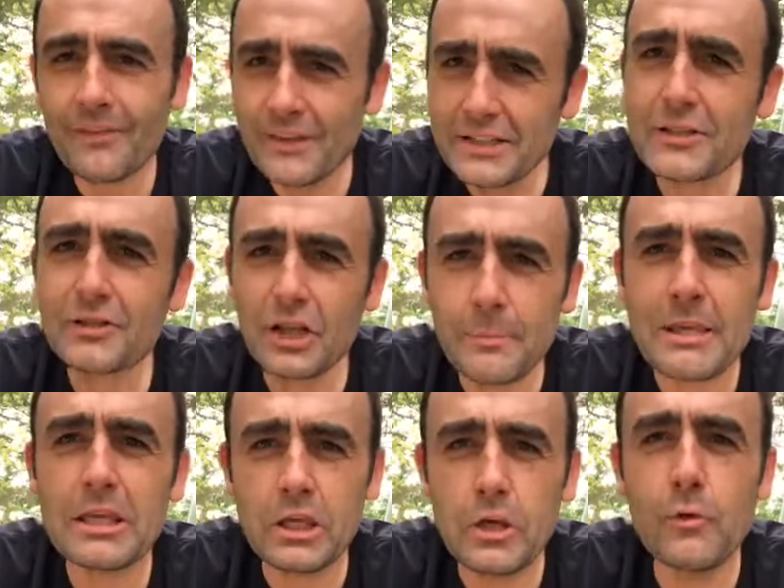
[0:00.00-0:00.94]
This is going to
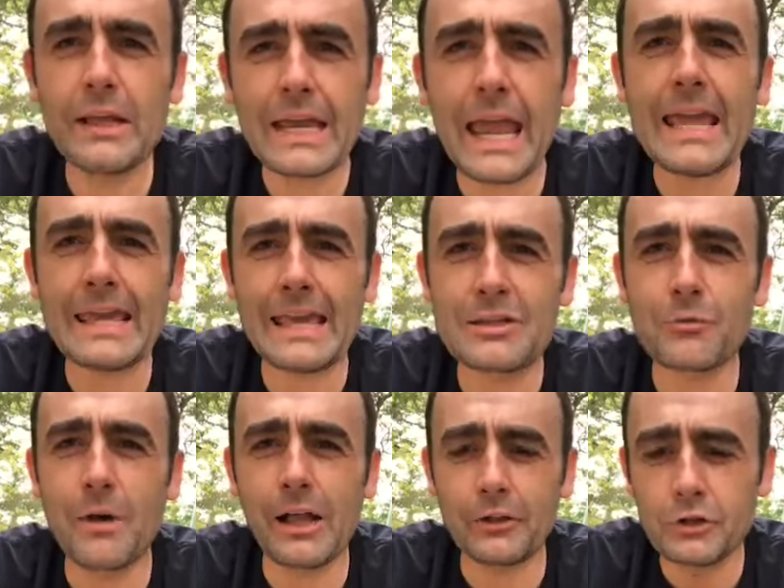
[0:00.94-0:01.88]
be Q&A as
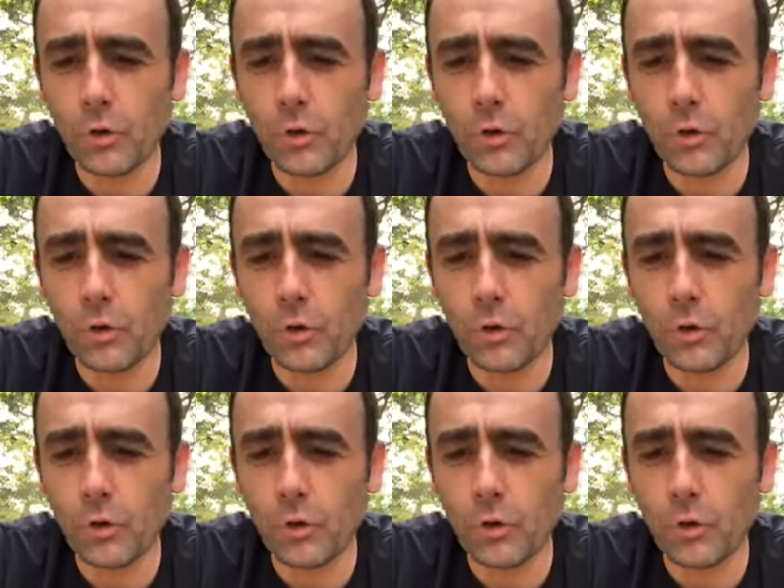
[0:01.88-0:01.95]
well.